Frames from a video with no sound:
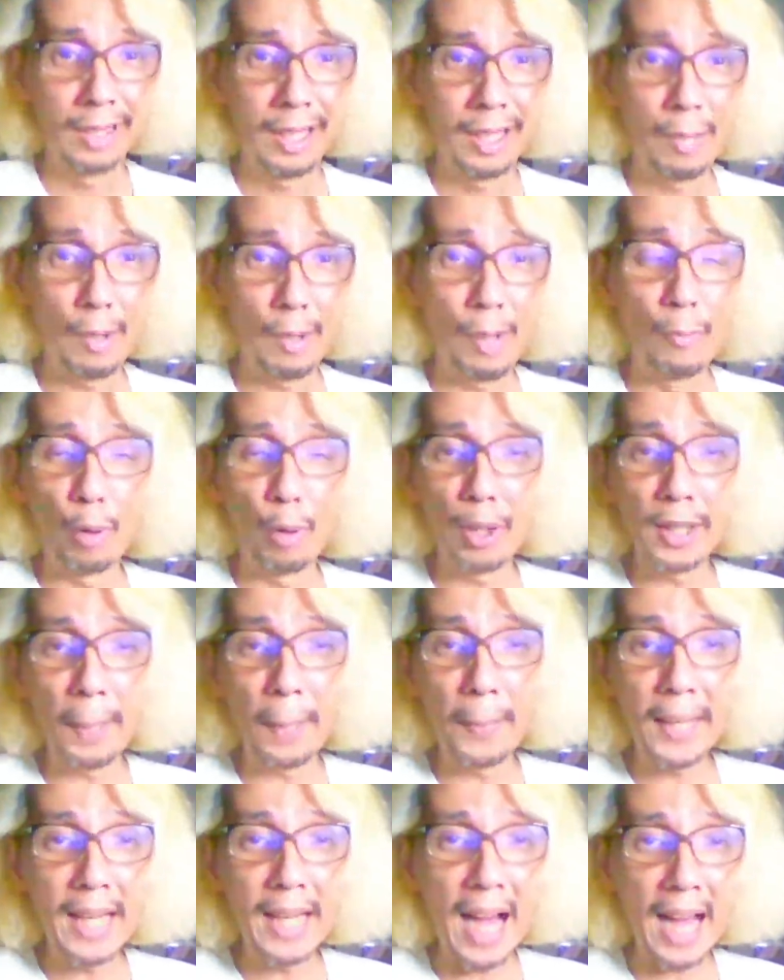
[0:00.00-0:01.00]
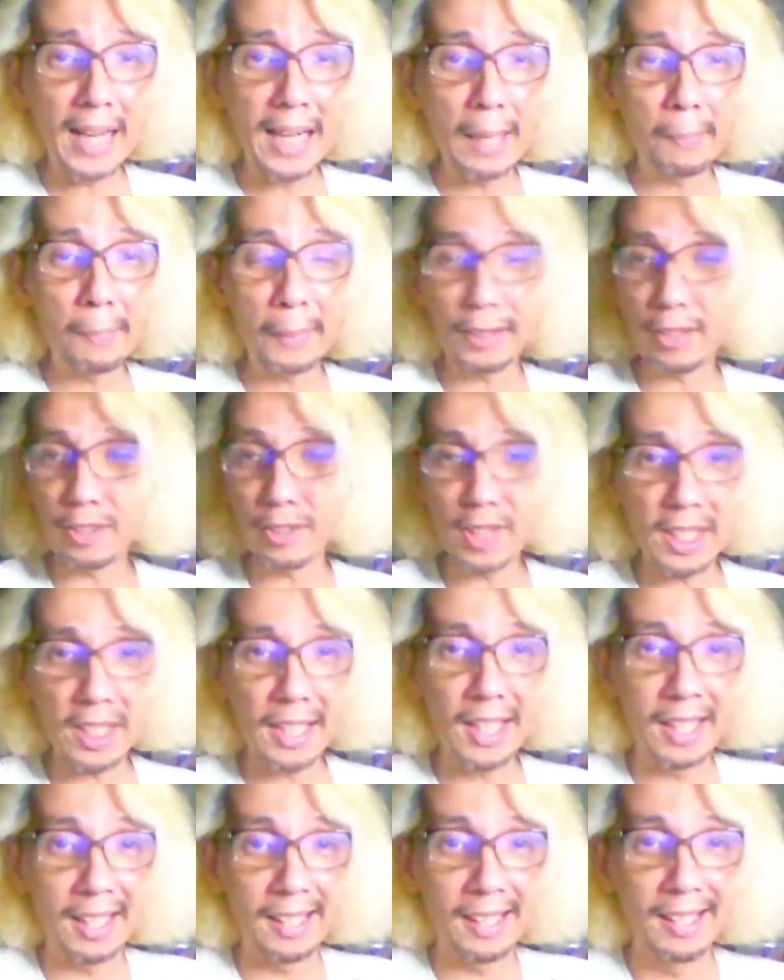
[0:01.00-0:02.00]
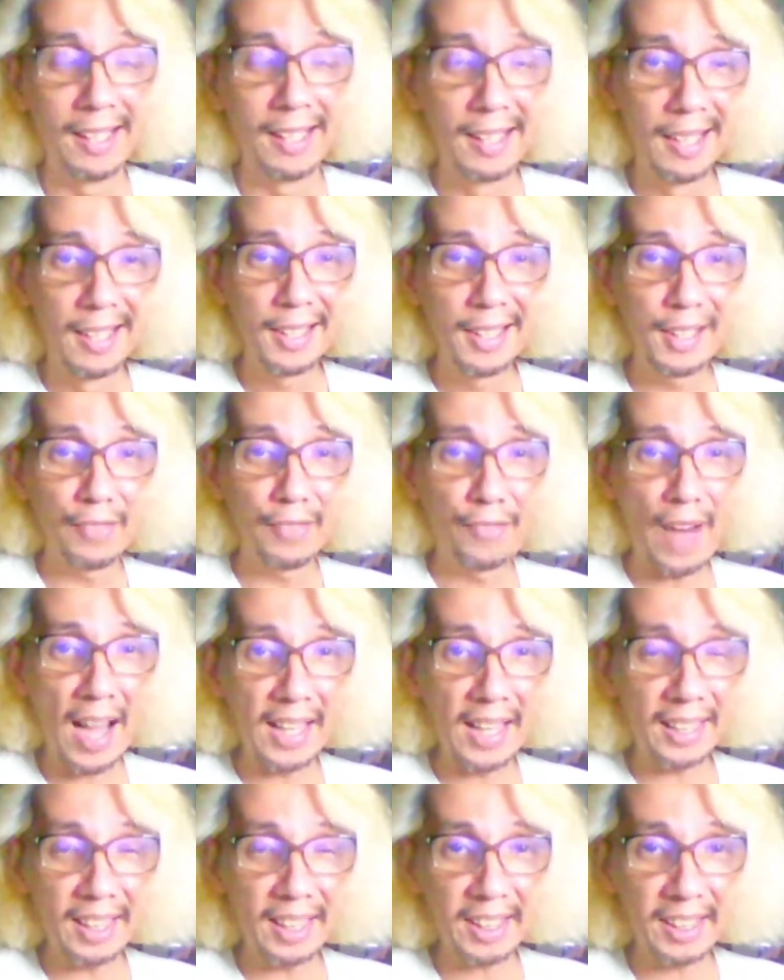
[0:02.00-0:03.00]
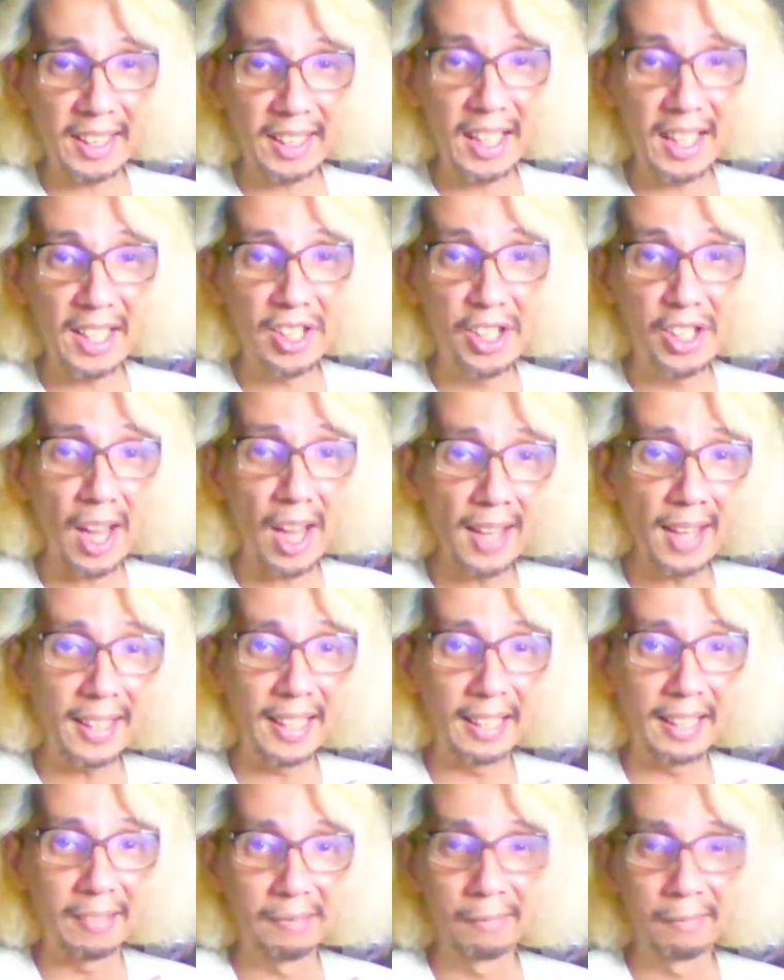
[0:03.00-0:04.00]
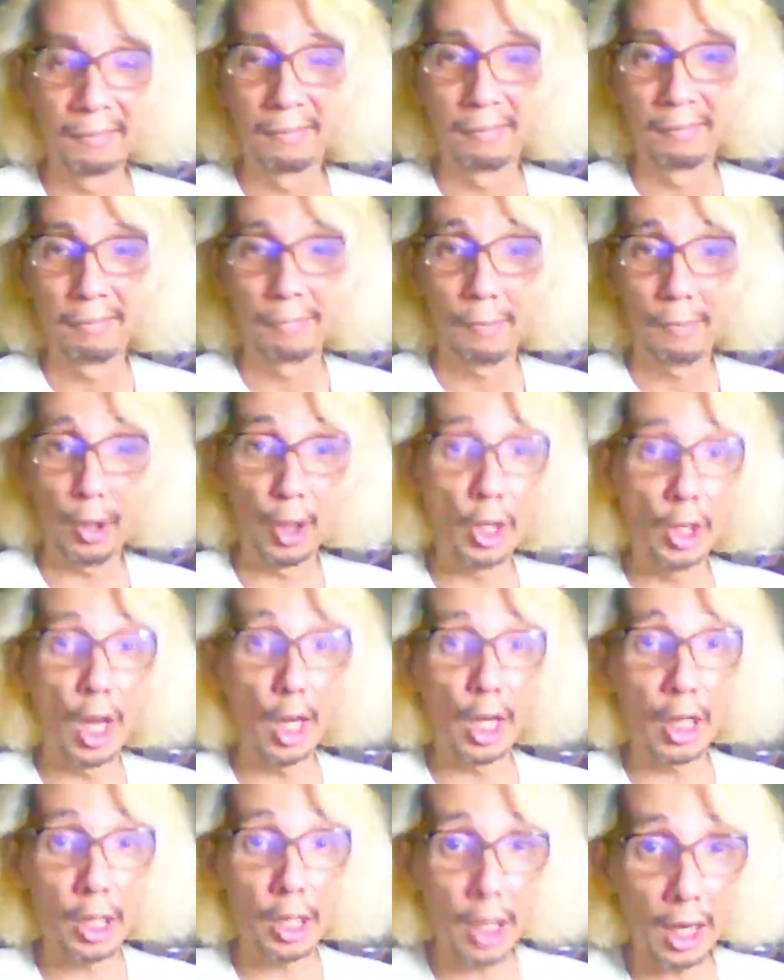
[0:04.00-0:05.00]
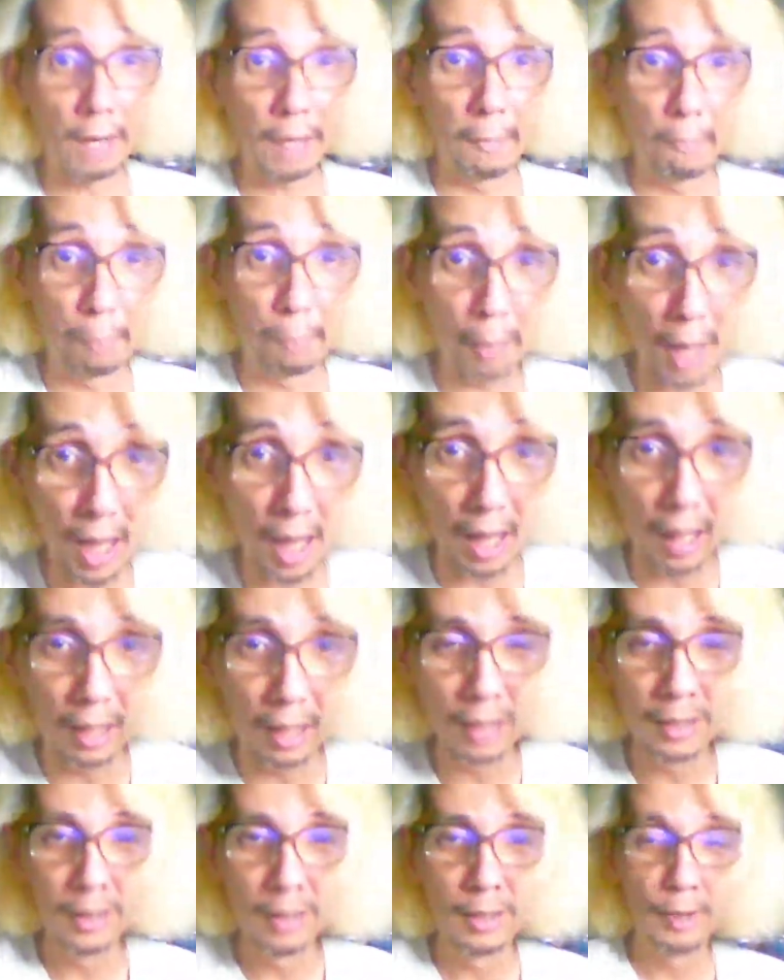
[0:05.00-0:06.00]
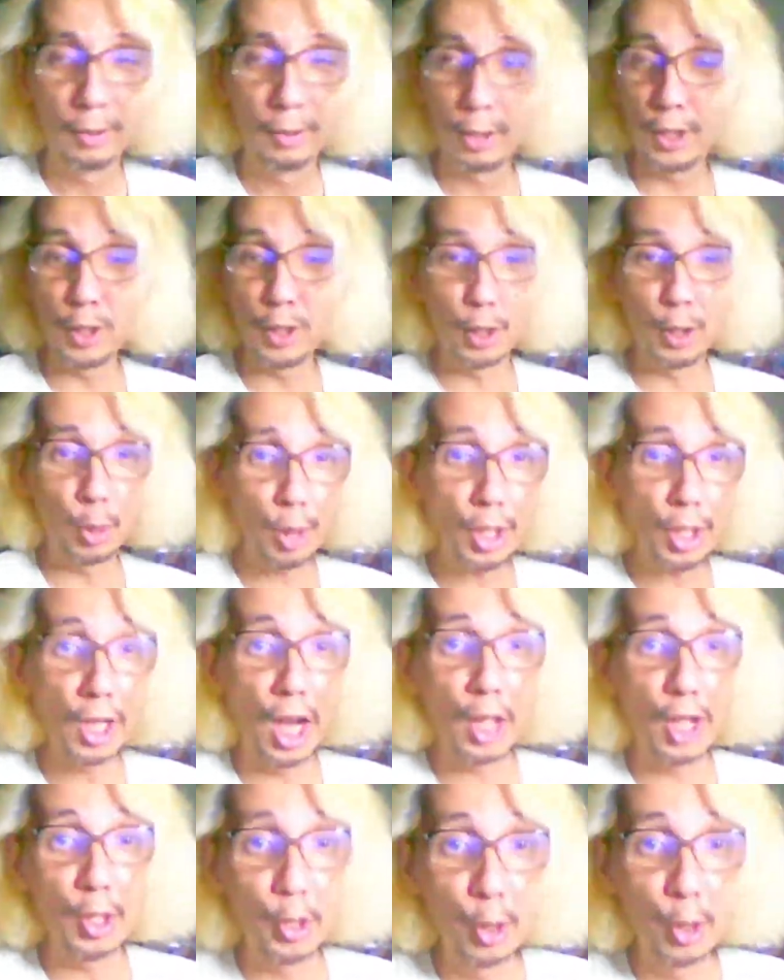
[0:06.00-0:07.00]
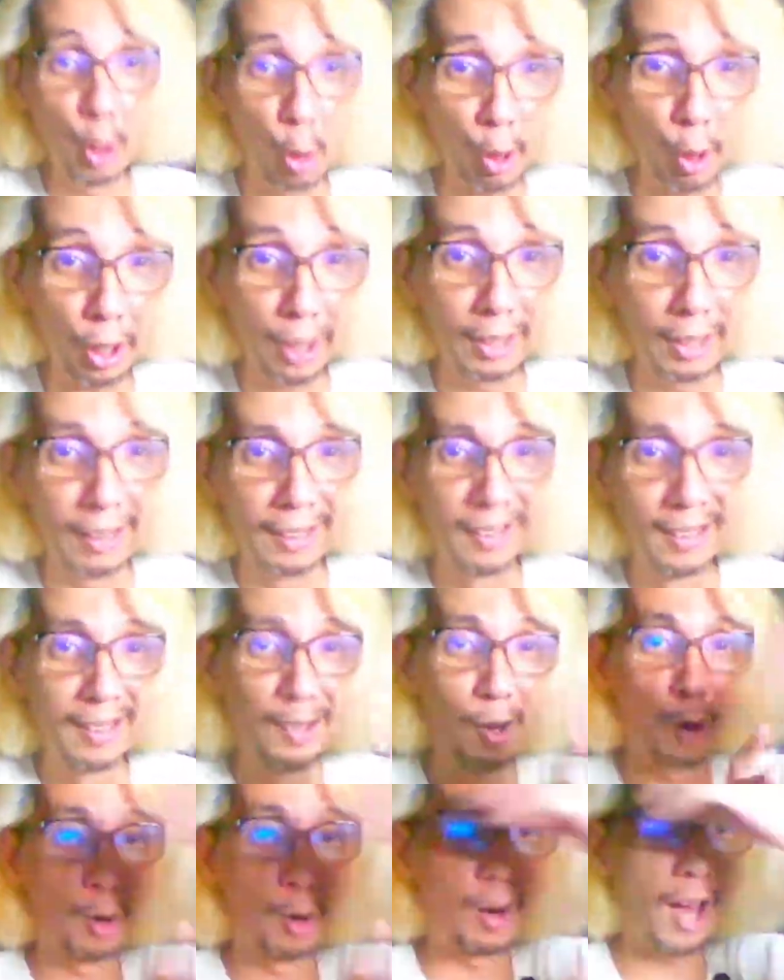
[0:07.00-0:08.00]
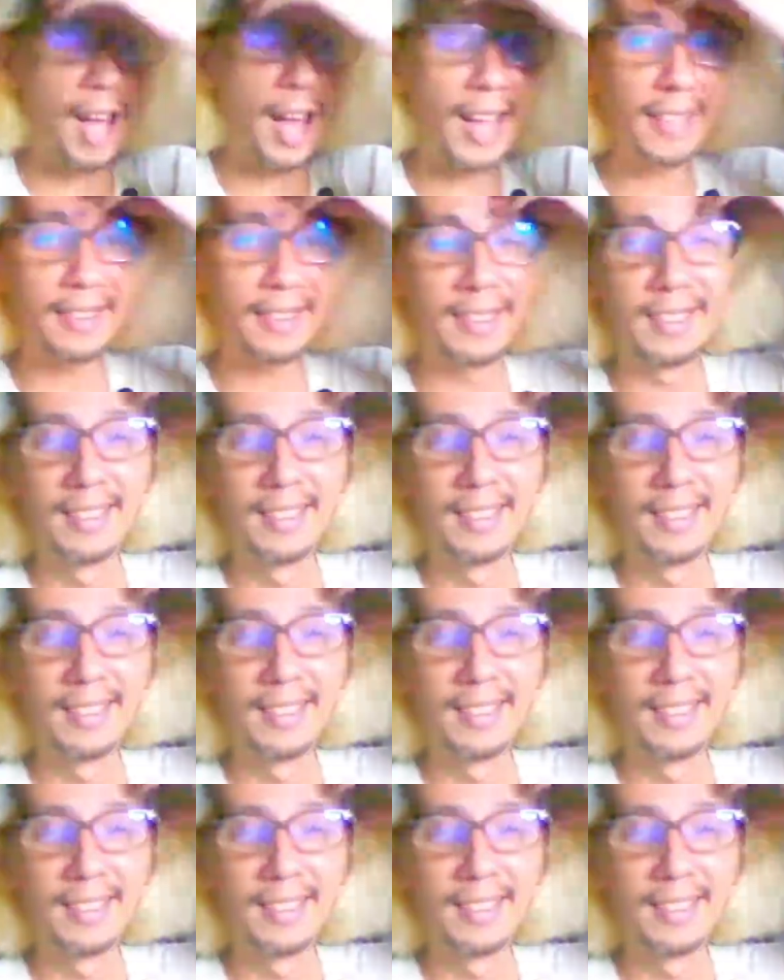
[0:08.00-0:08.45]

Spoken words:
Eh, mukhang nabighani pa to si Vanitas kay Jean eh. Hinalikad pa! Enjoy na enjoy! Alright?